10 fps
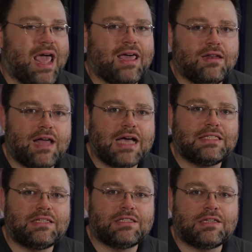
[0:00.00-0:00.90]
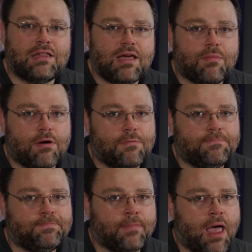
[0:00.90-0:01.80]
And as a disclaimer,
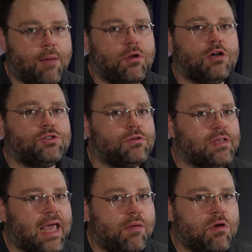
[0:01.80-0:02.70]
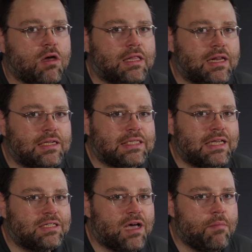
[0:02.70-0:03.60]
I'm not sure that gaming on
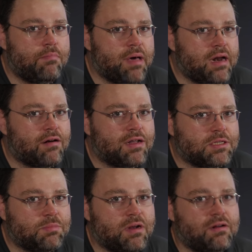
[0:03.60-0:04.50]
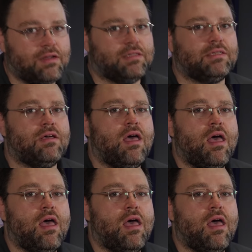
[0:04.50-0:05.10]
Linux is a better experience.